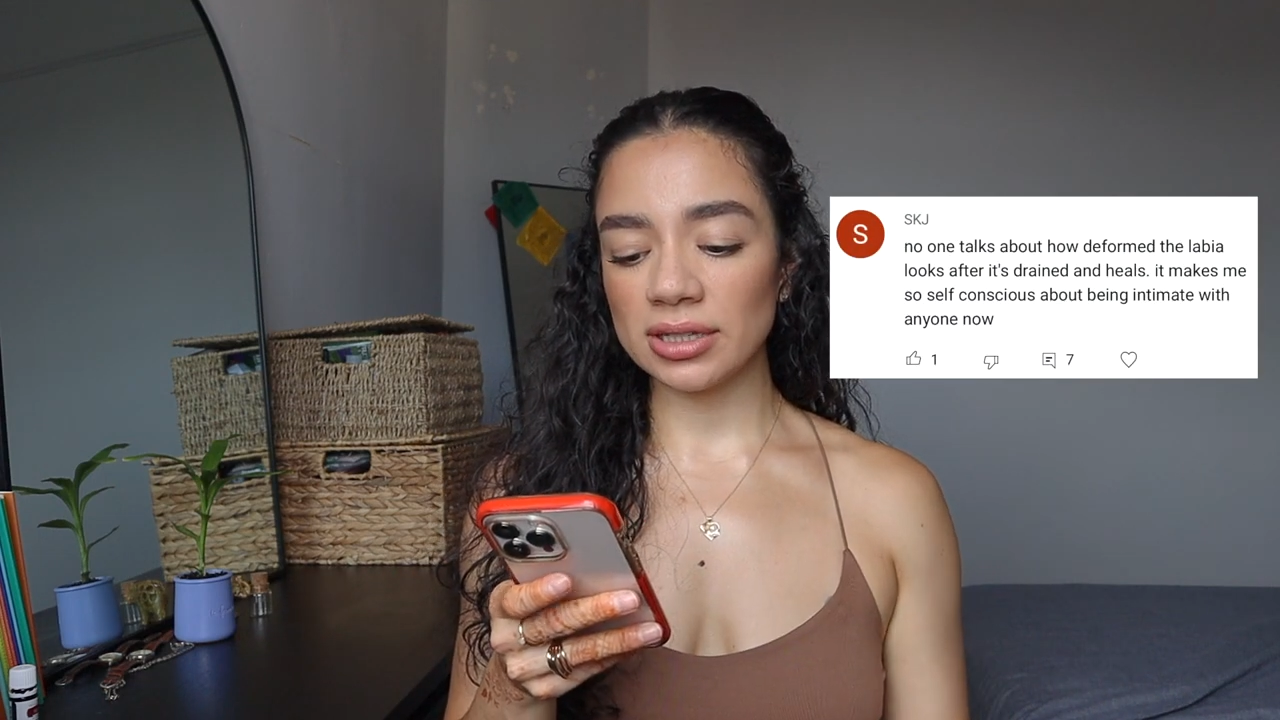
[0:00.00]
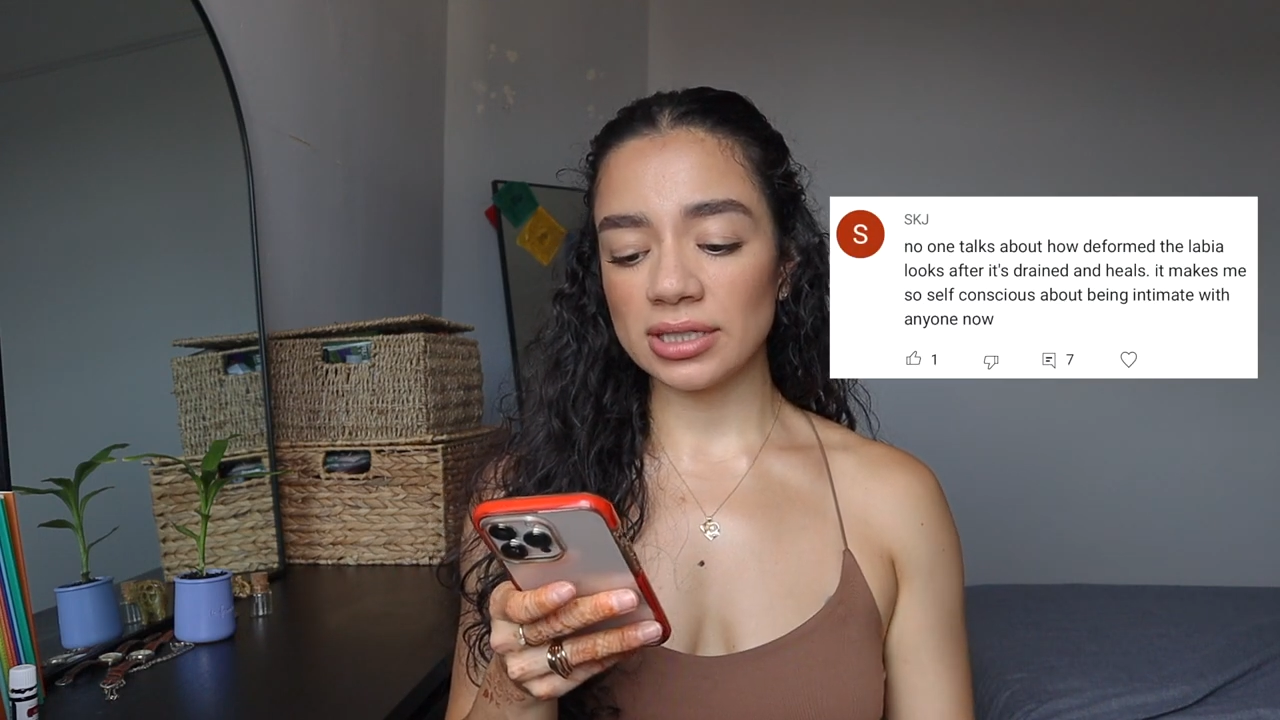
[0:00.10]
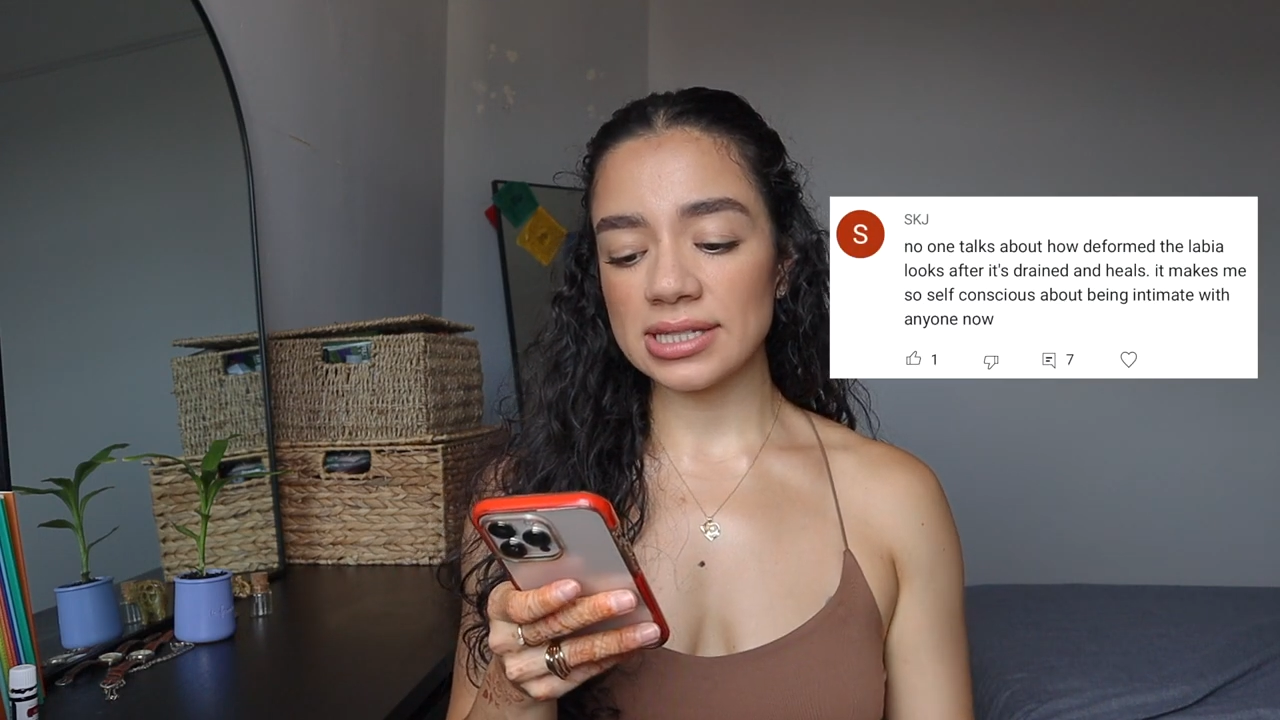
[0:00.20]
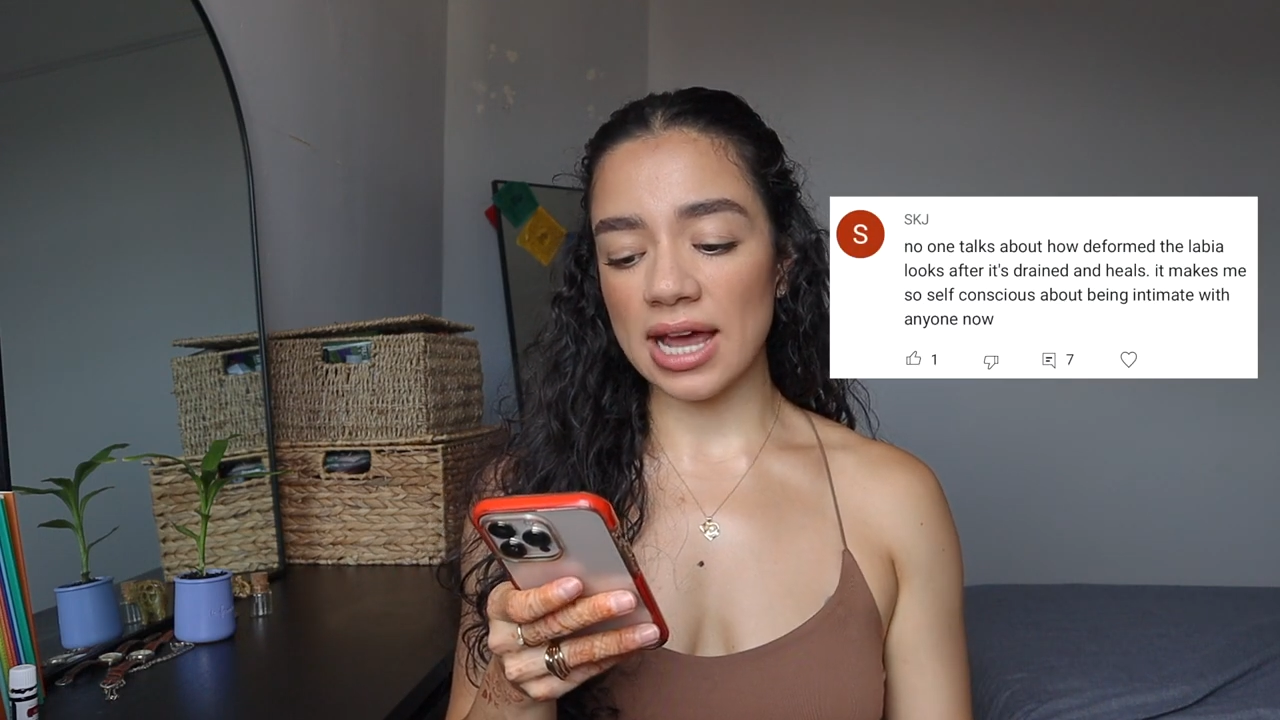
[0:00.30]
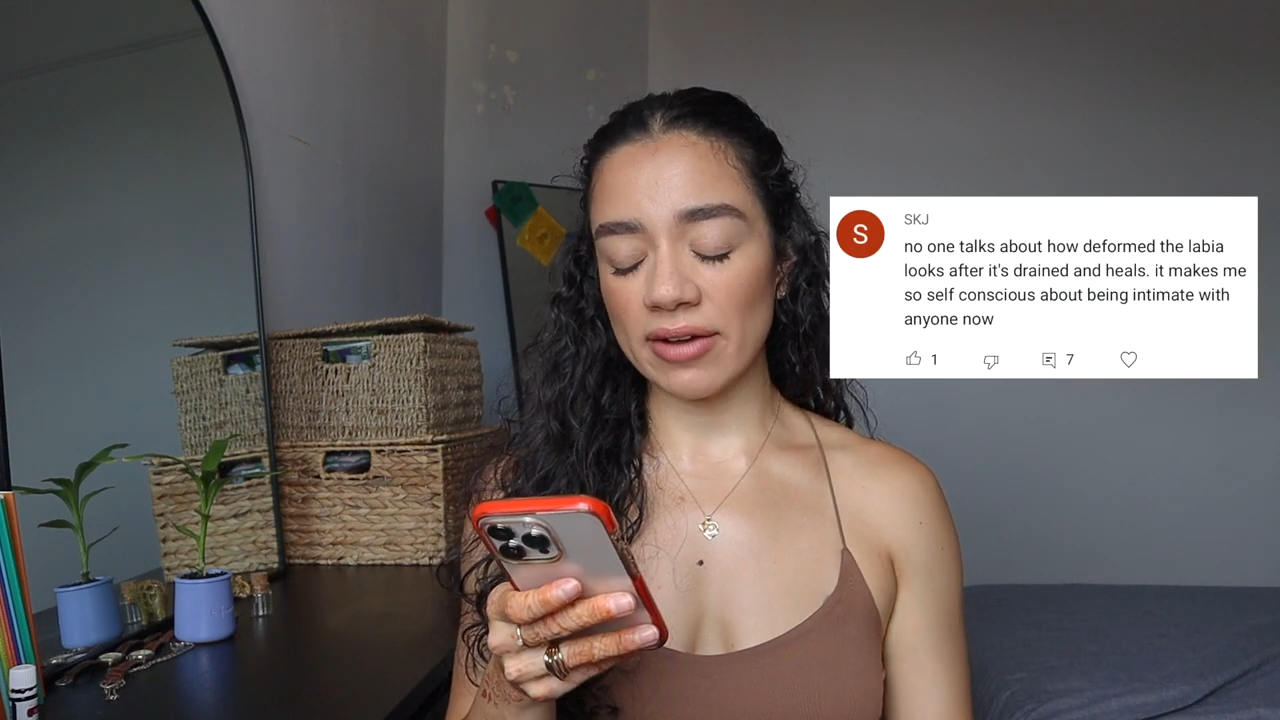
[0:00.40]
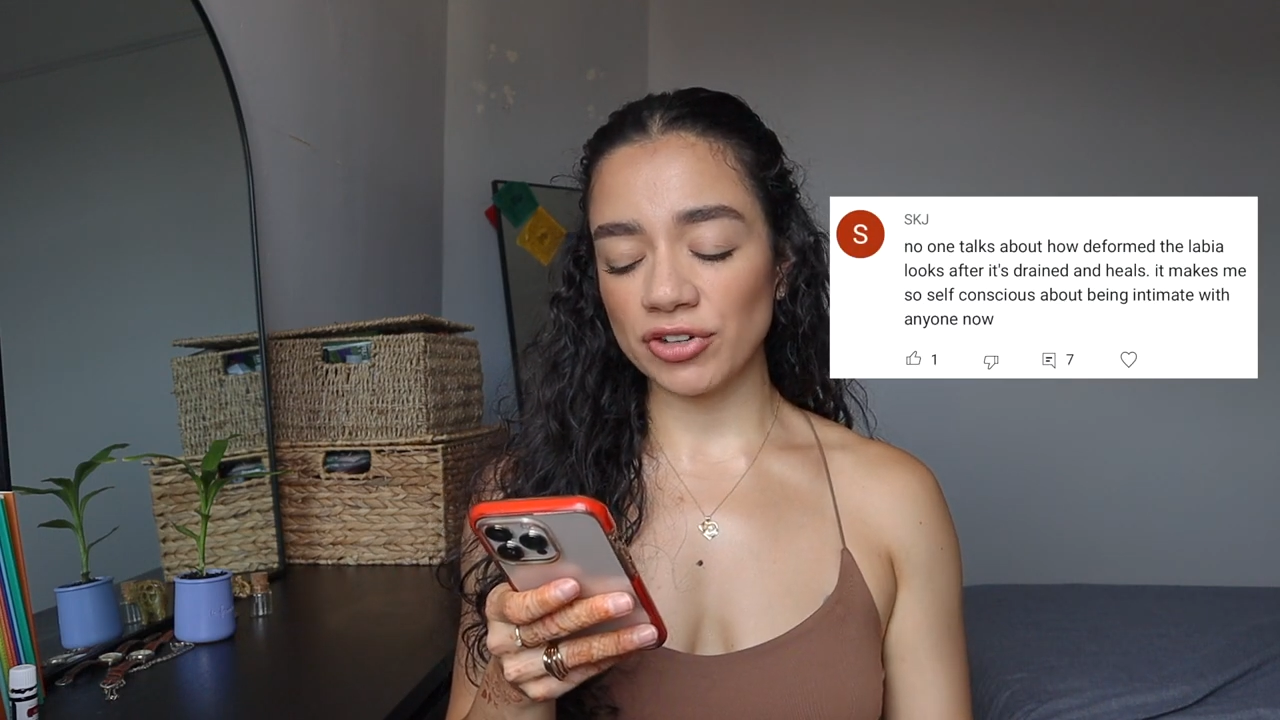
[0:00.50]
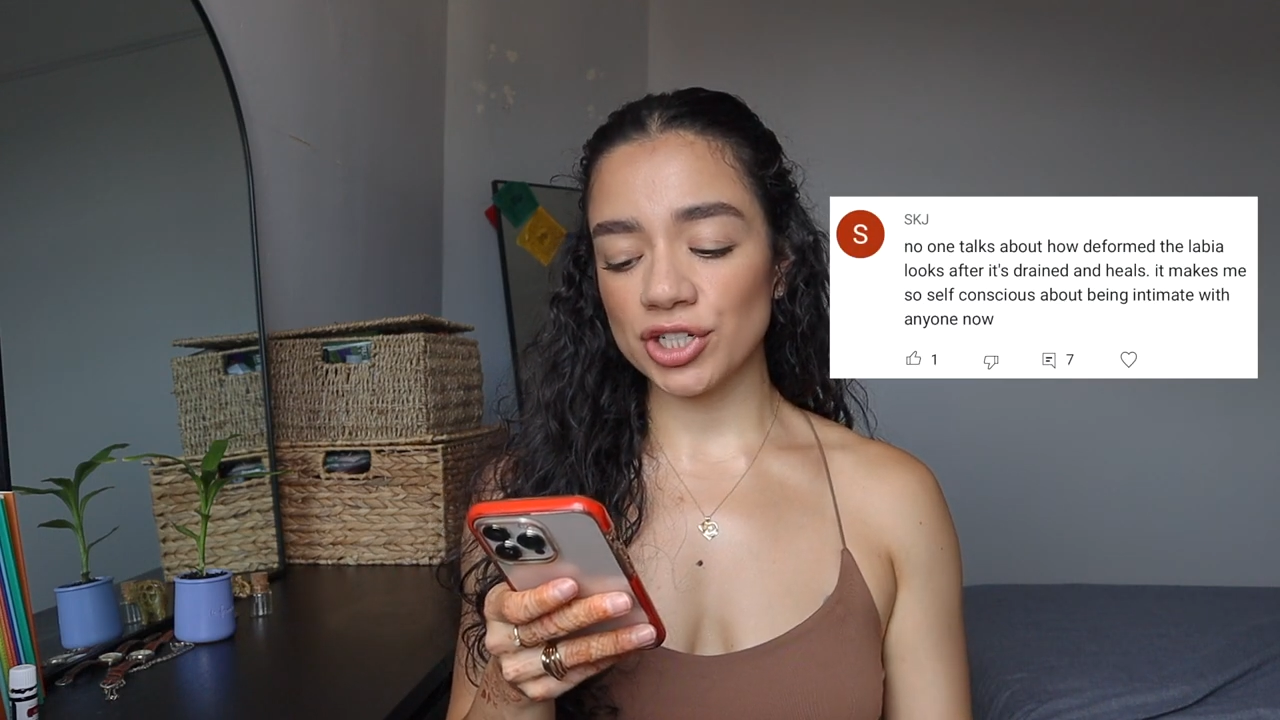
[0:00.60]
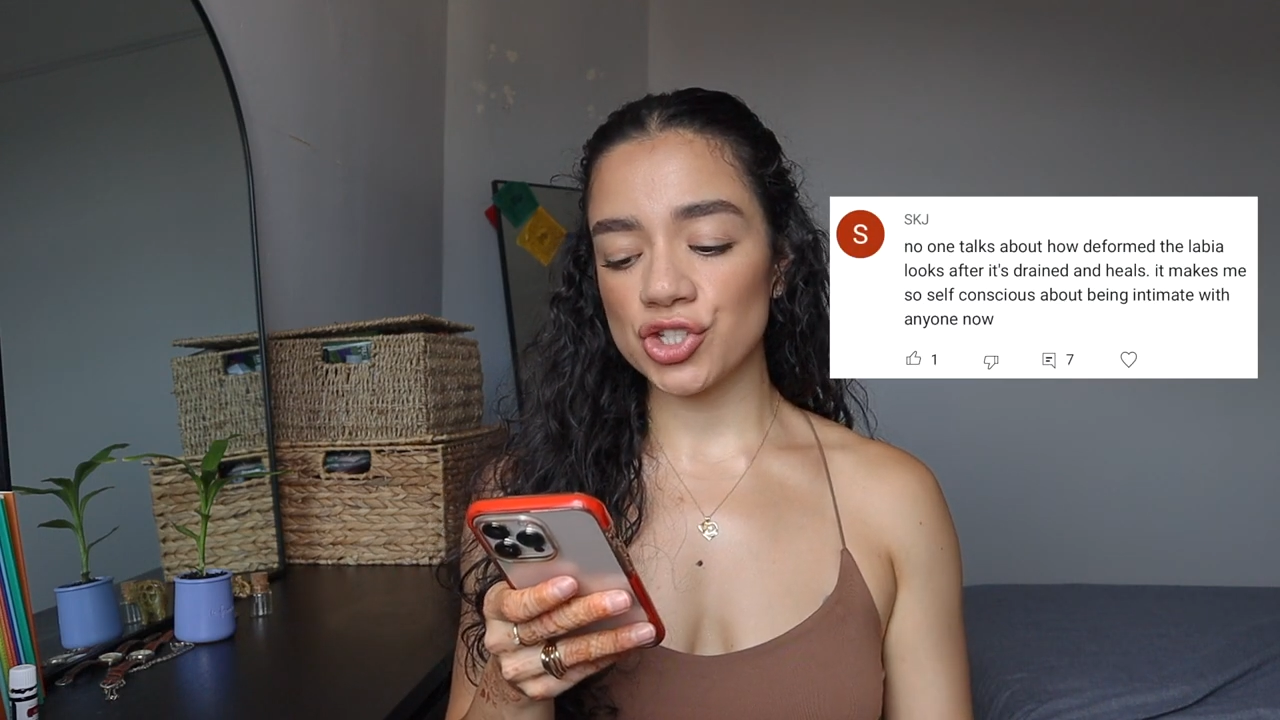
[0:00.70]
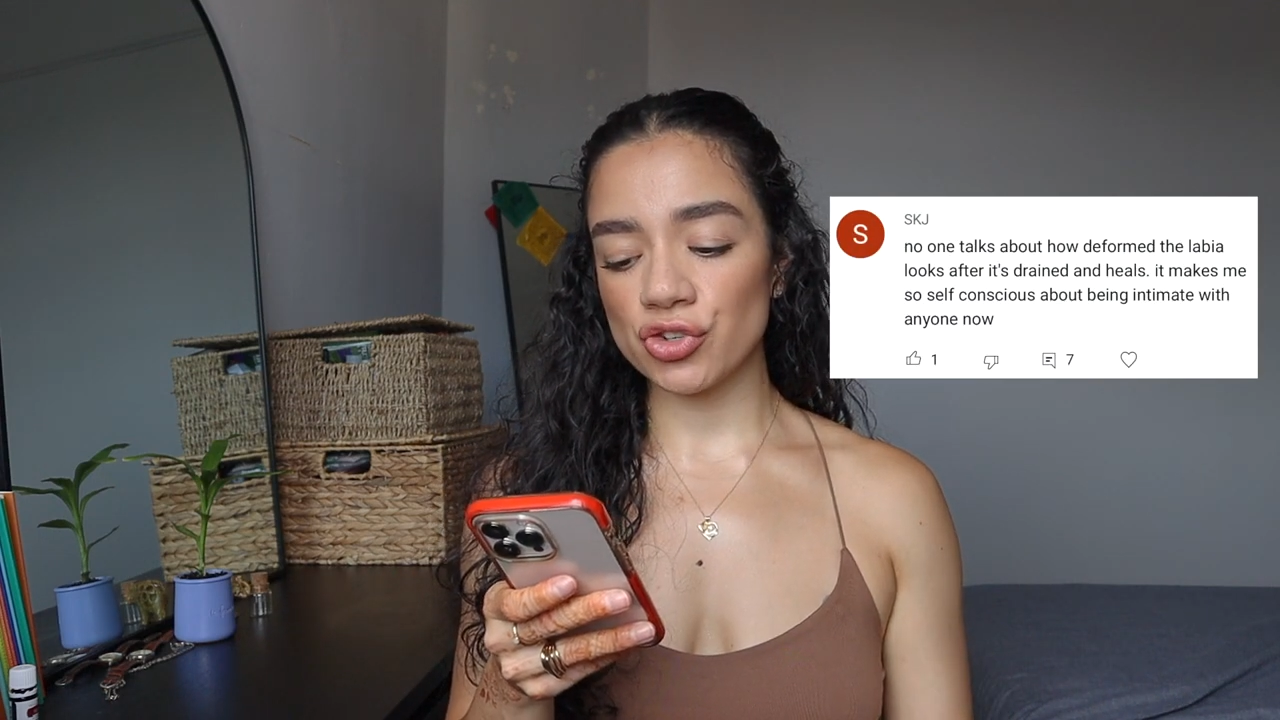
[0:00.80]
looks after it's